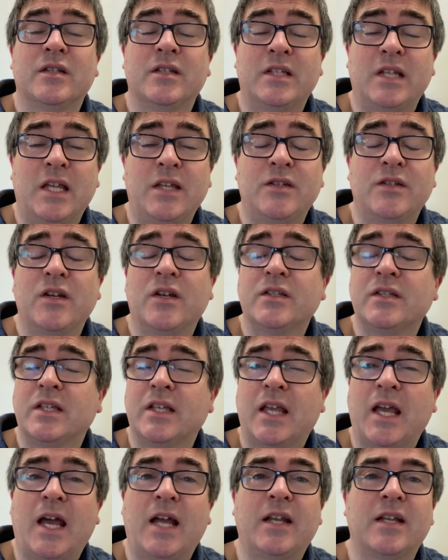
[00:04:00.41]
to teach us
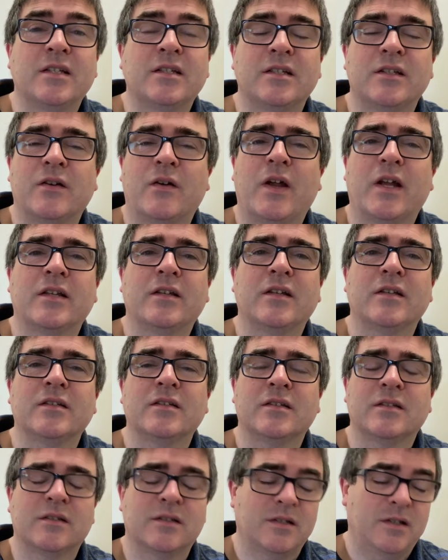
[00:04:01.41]
and guide us and direct
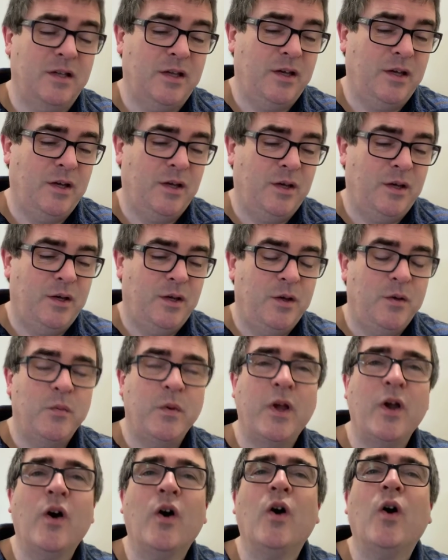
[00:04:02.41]
us,
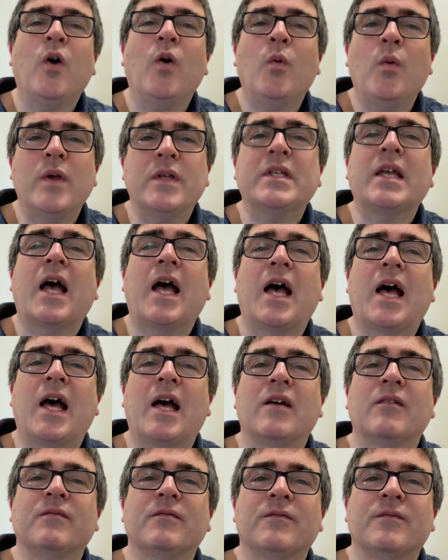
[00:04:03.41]
we always
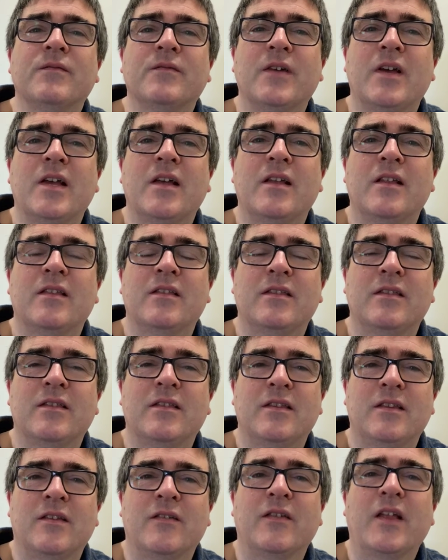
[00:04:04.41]
have,
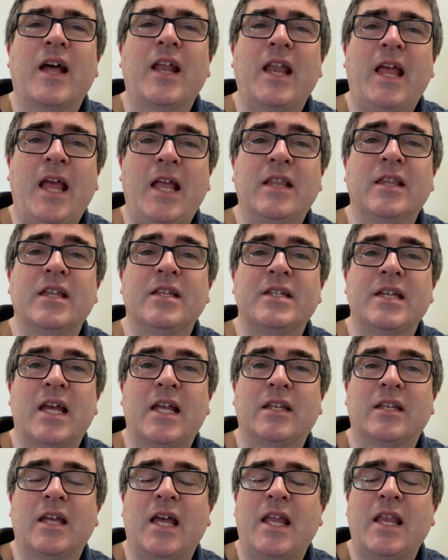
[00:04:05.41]
you know, that hidden
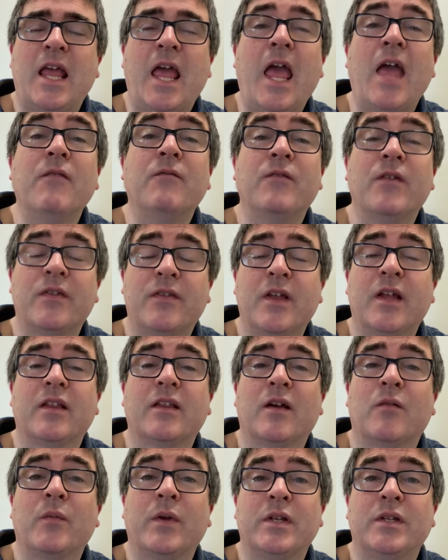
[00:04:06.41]
agenda in everything
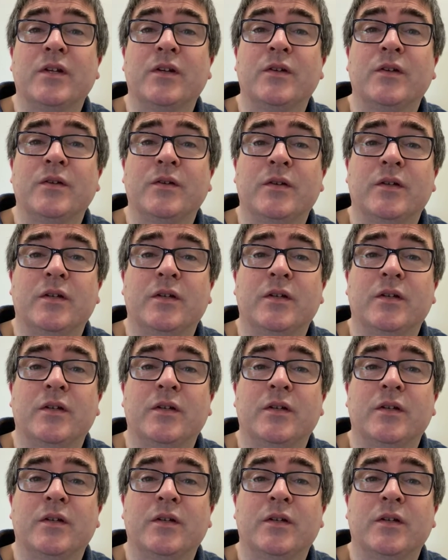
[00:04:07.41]
that we do.